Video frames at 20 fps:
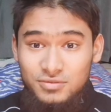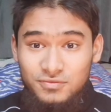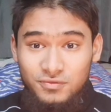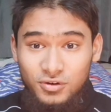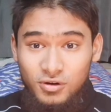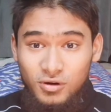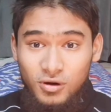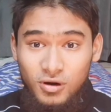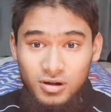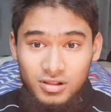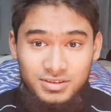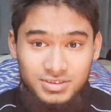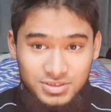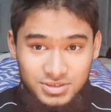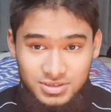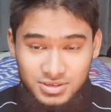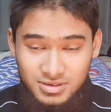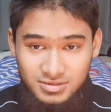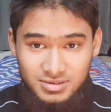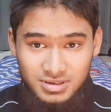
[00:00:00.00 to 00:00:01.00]
for all
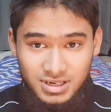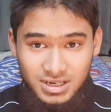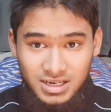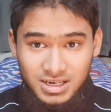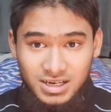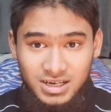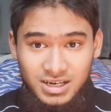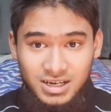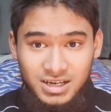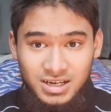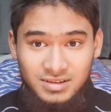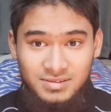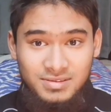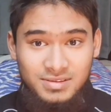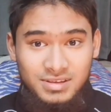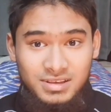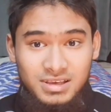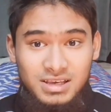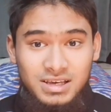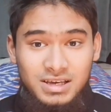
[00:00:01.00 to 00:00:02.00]
its
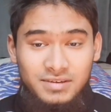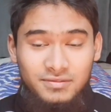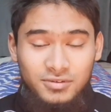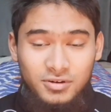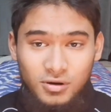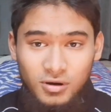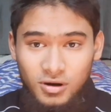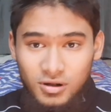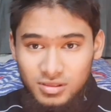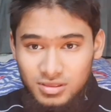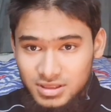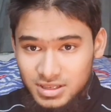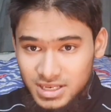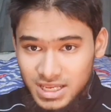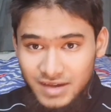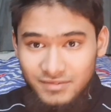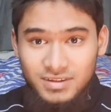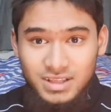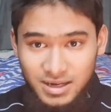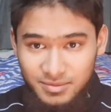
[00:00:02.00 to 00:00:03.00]
for all the
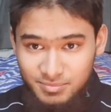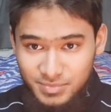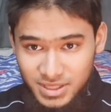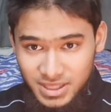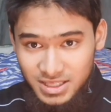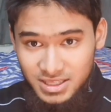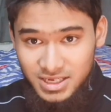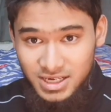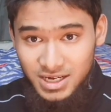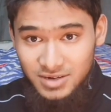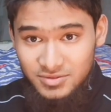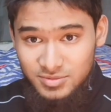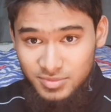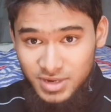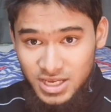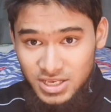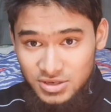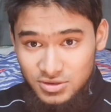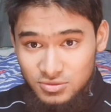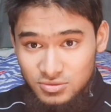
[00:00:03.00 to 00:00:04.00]
development that the
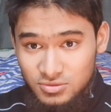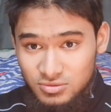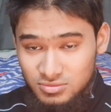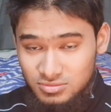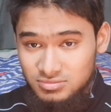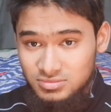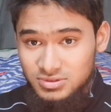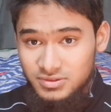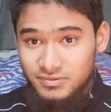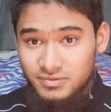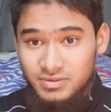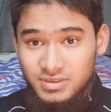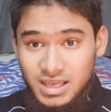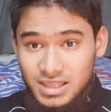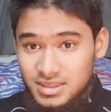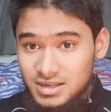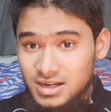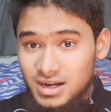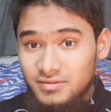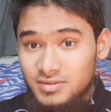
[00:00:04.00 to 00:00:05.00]

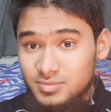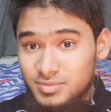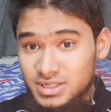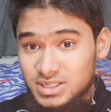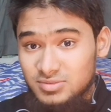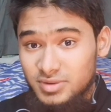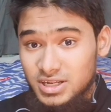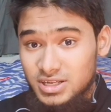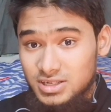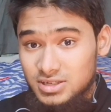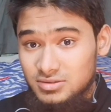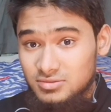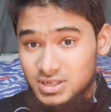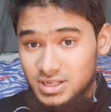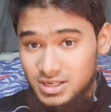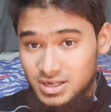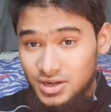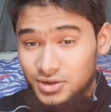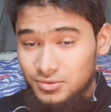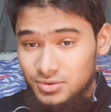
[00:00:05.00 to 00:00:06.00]
government might do
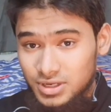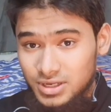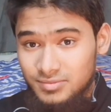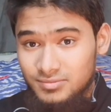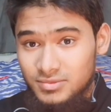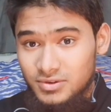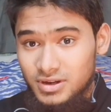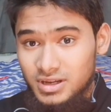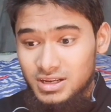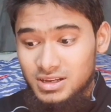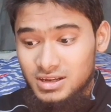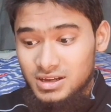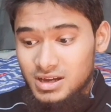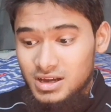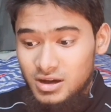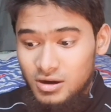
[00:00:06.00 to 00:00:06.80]
in a country, right?